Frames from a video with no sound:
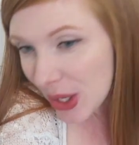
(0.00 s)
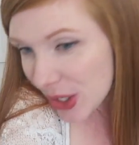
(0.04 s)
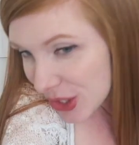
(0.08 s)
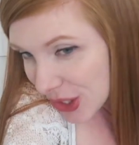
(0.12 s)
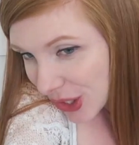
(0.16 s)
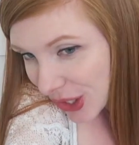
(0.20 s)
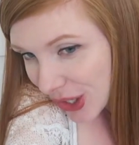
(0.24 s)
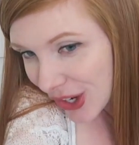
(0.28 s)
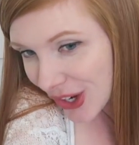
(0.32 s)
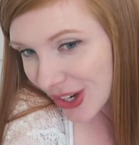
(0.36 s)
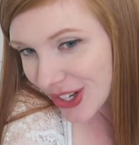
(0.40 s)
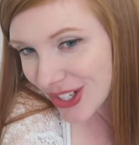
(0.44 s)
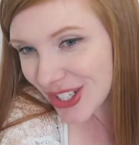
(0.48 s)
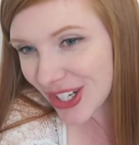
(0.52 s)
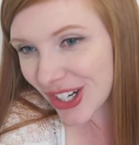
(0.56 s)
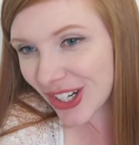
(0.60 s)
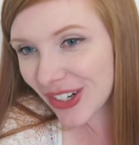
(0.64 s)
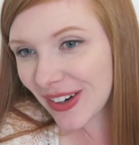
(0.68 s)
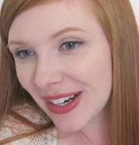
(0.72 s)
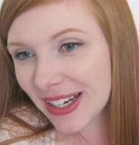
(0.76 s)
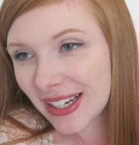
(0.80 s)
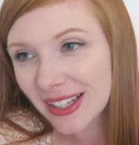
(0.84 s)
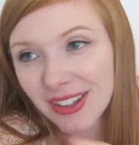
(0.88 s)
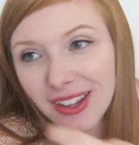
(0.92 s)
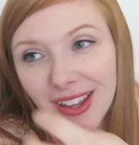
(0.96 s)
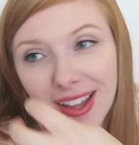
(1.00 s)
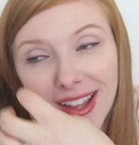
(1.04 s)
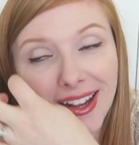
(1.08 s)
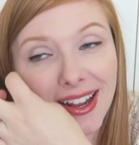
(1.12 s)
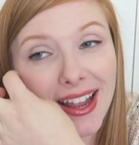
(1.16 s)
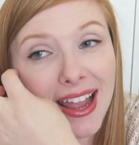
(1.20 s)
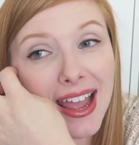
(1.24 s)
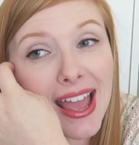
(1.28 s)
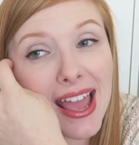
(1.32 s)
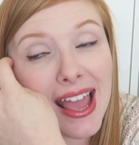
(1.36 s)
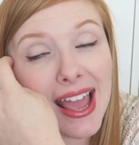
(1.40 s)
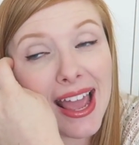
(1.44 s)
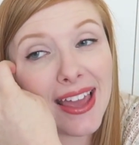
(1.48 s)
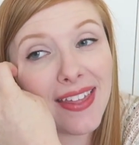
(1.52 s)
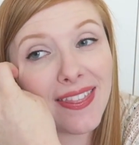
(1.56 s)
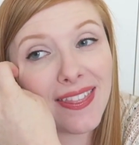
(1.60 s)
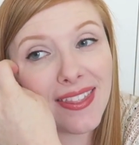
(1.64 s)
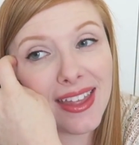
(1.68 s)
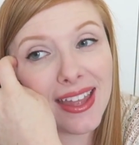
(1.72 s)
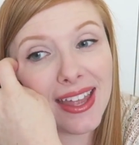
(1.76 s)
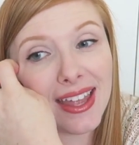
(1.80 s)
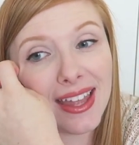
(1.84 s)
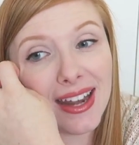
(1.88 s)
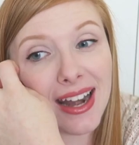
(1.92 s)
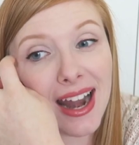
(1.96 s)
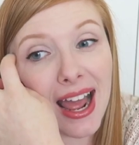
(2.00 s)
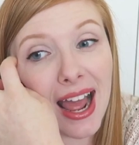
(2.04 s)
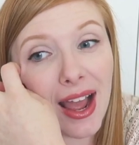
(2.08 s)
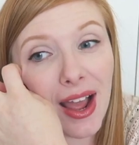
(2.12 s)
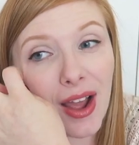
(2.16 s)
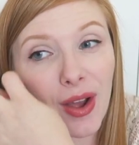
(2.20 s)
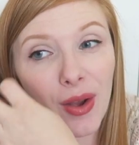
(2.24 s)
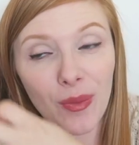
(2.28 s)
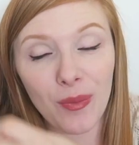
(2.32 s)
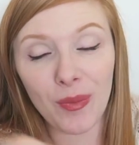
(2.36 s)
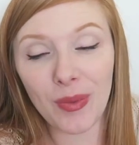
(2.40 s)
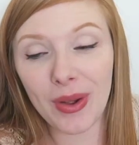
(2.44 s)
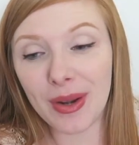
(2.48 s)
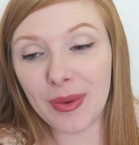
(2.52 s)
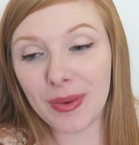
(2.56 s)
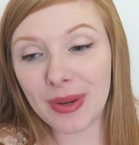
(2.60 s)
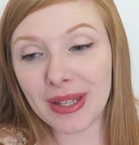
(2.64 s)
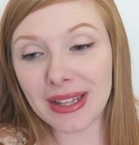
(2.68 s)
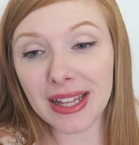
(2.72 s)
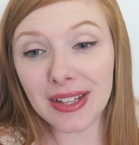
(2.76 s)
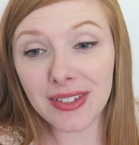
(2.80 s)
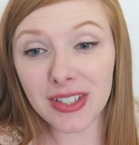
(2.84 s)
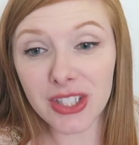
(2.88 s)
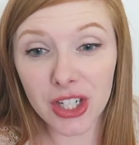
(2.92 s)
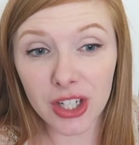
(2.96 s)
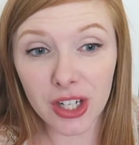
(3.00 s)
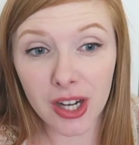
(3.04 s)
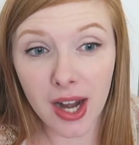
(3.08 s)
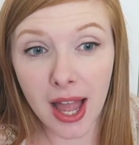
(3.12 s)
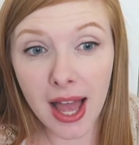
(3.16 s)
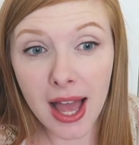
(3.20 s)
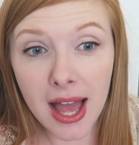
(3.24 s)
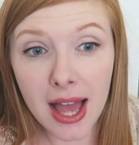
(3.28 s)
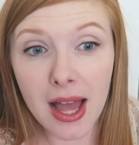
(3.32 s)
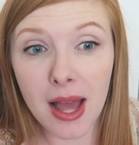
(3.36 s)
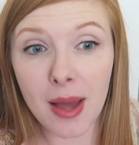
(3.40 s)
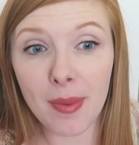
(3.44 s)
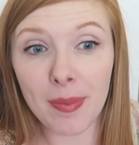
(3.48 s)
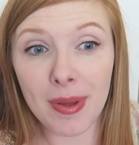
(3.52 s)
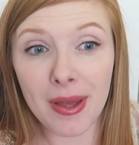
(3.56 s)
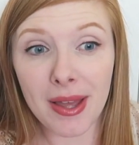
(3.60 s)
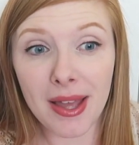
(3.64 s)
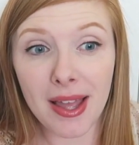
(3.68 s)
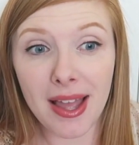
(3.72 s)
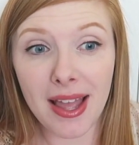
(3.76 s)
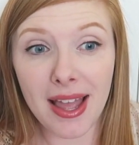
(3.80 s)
turn her a certain way to look and then when we lifted her up